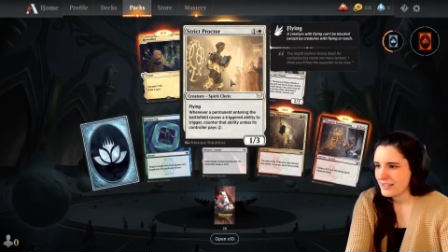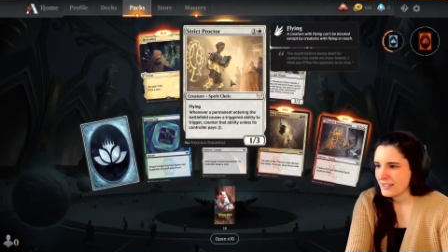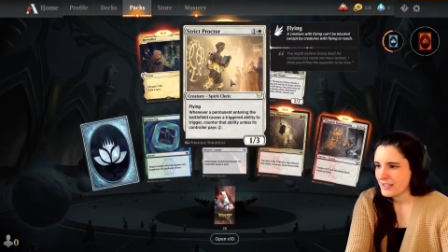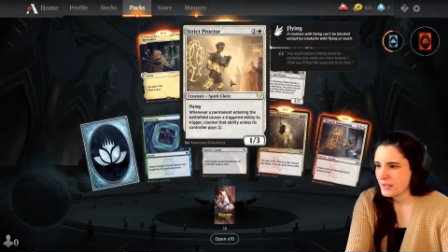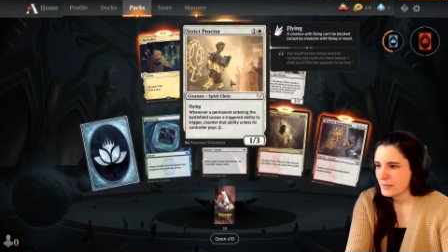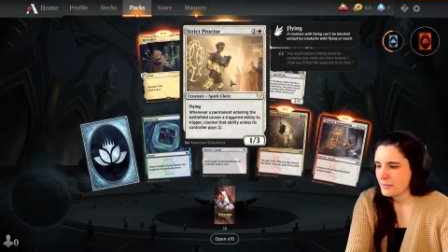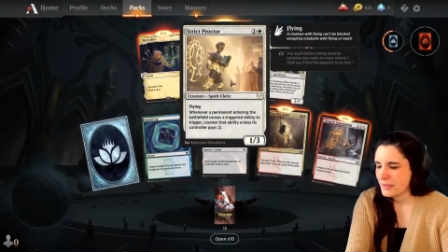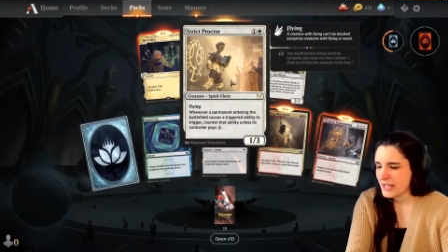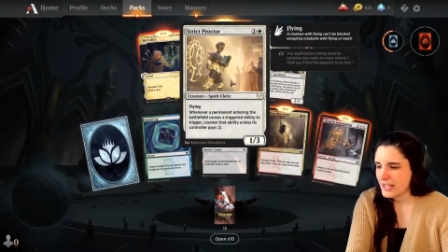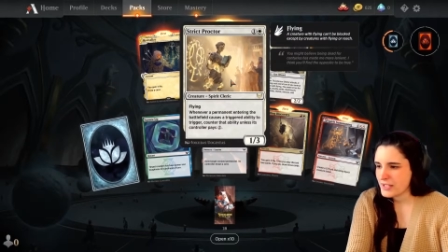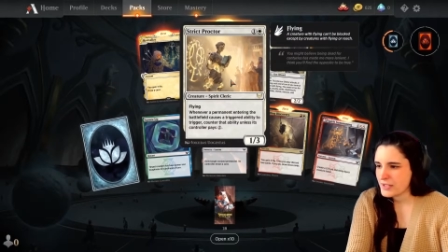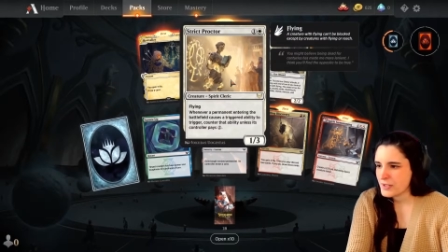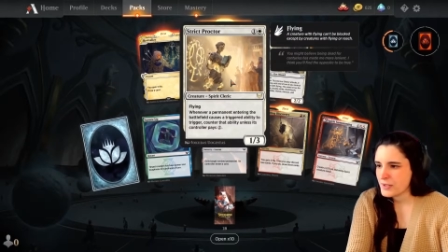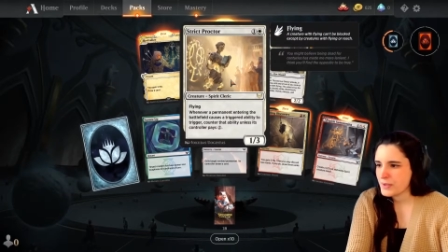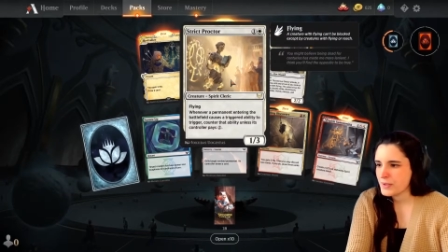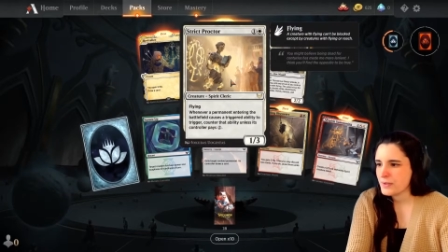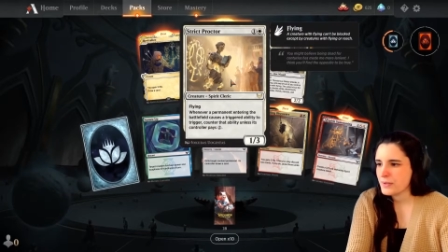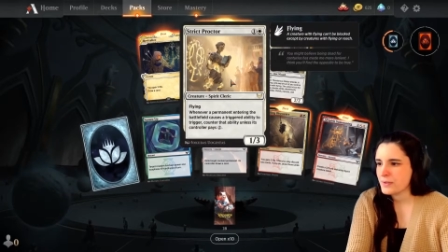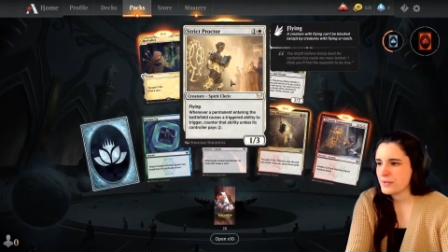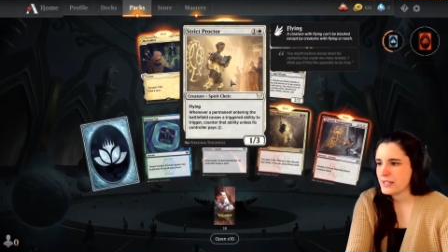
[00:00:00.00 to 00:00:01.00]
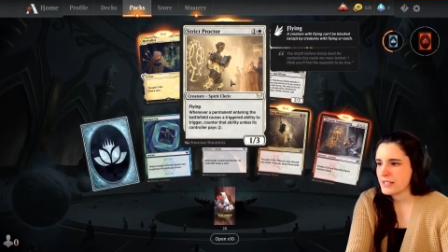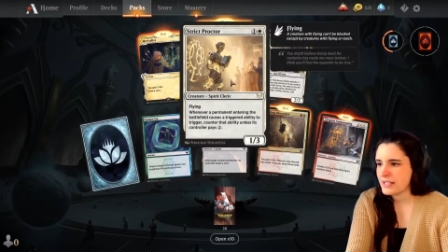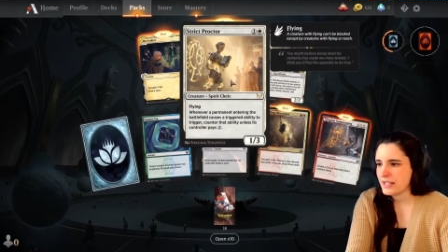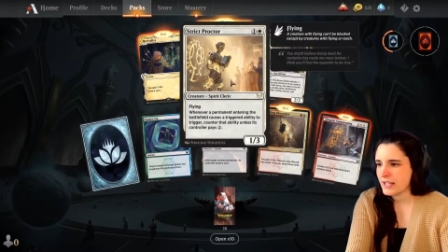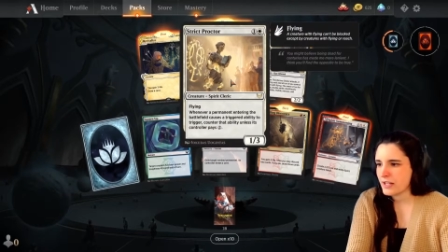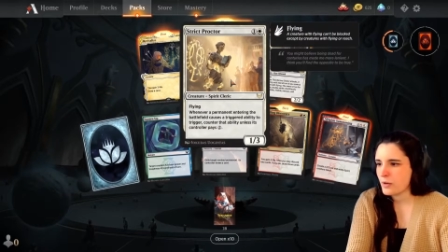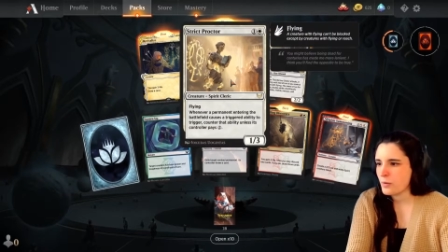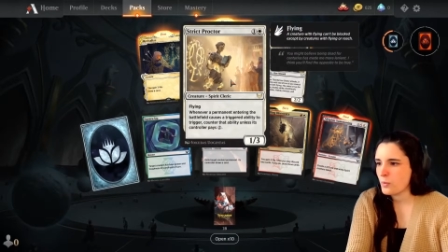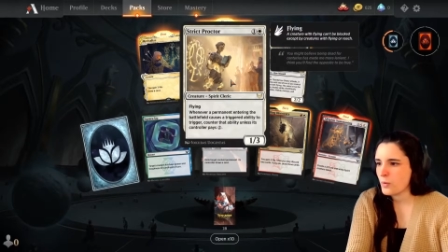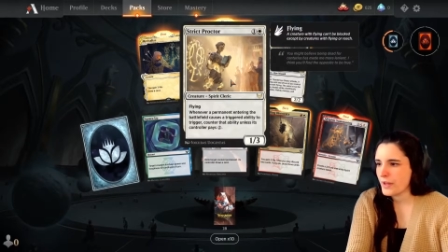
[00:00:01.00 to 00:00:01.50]
to
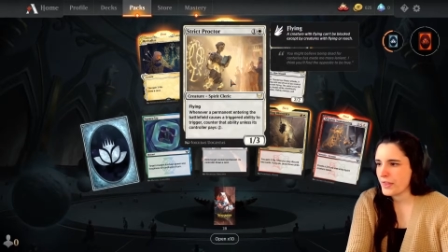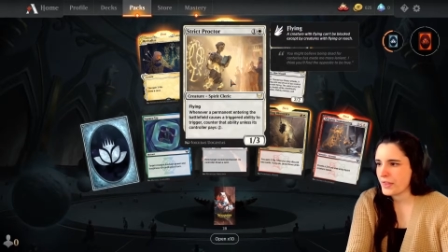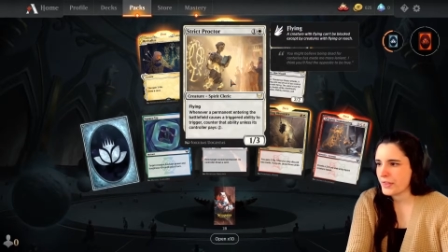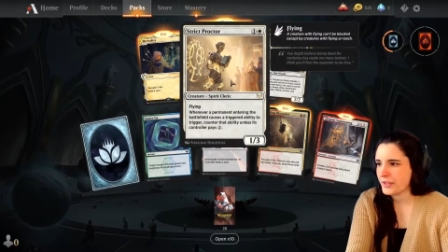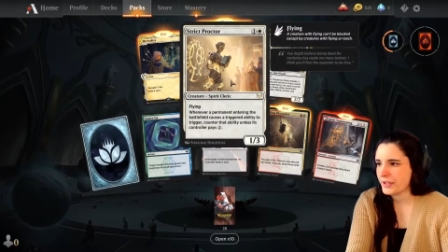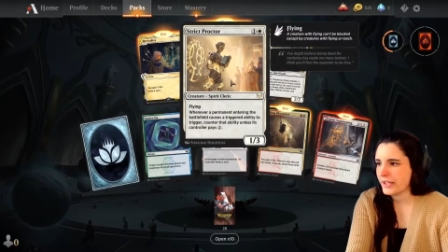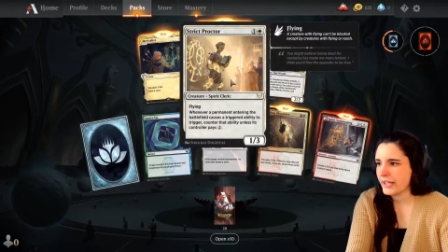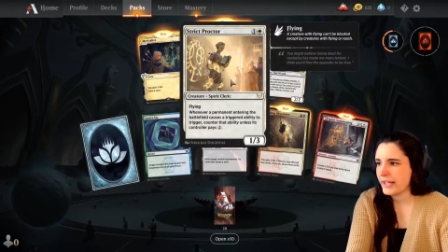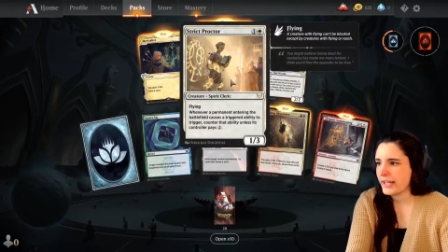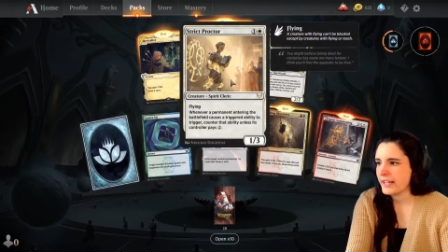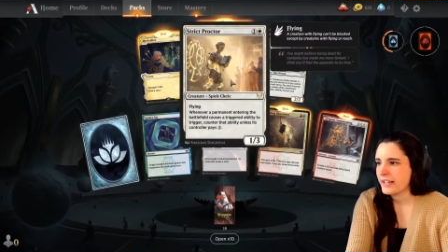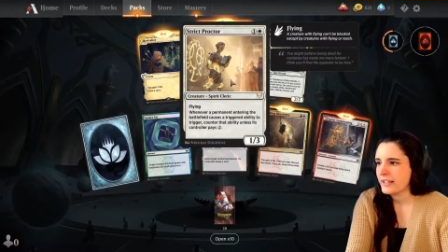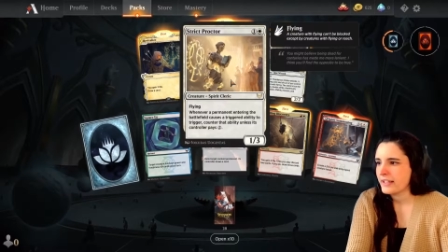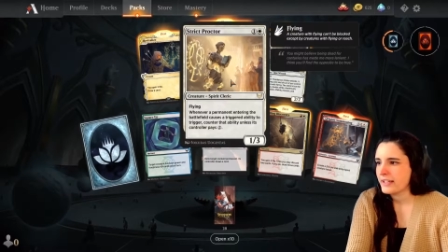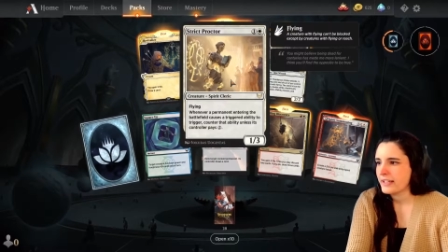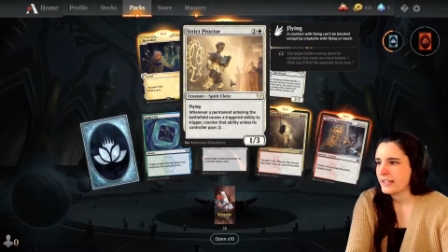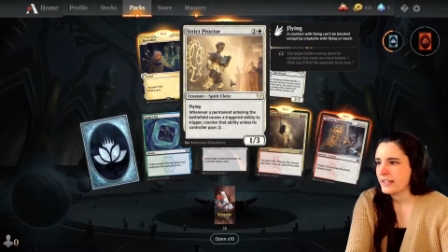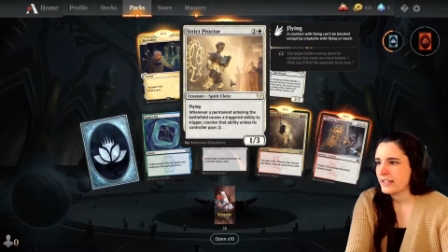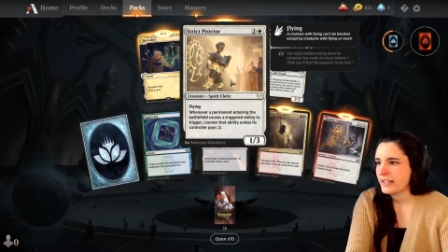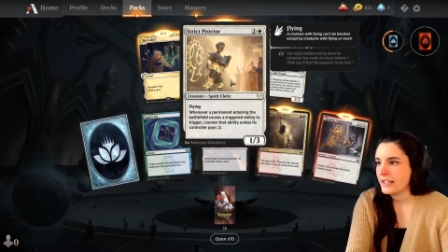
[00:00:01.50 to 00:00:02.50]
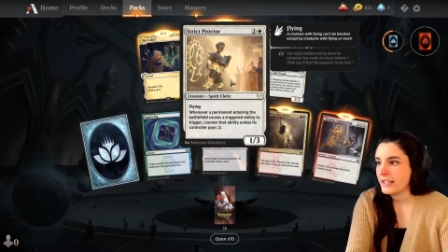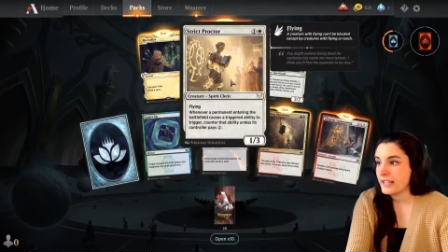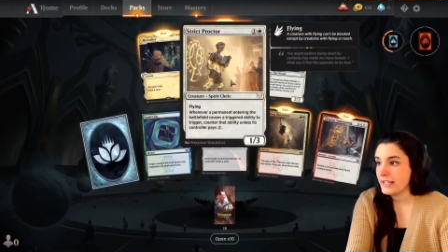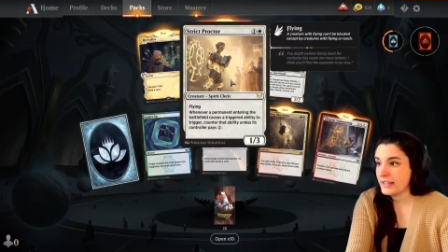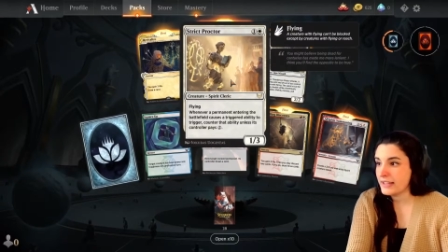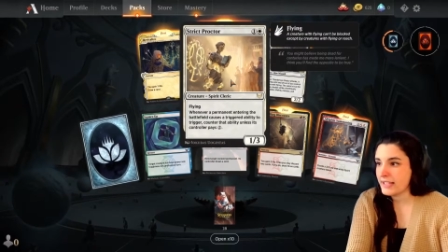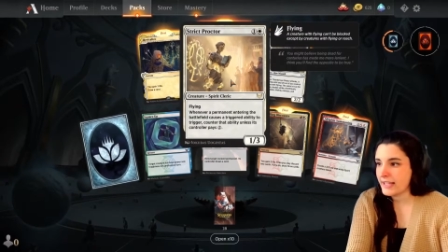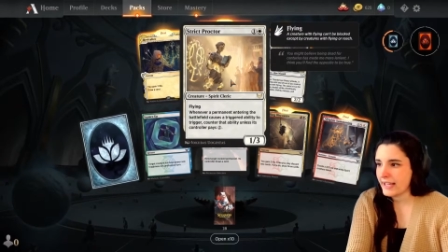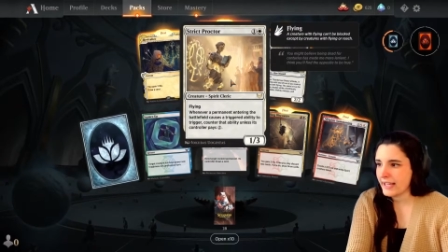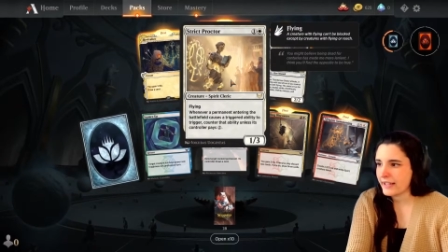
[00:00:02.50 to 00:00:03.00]
get a 1/3 in
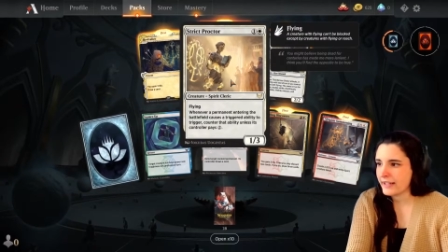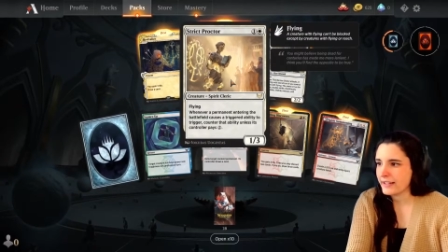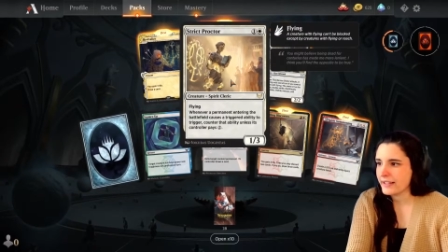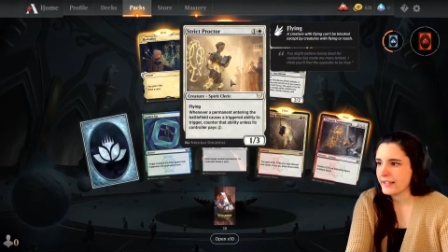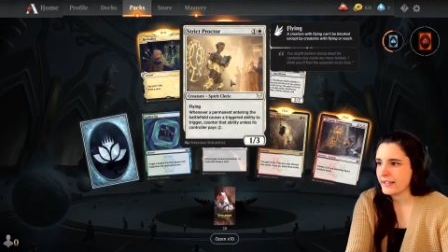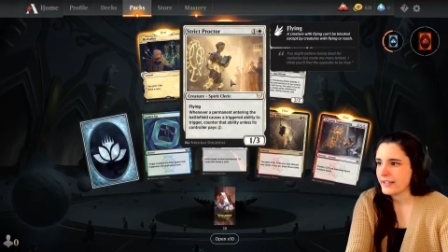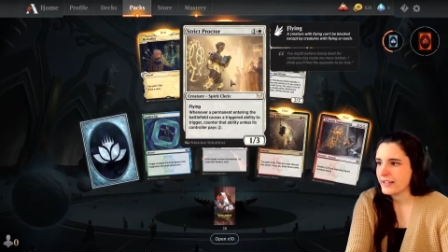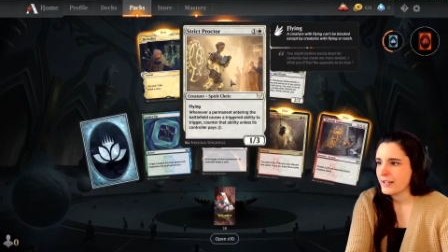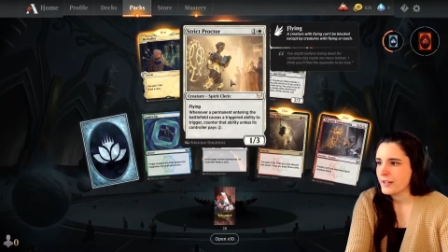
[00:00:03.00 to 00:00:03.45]
the air.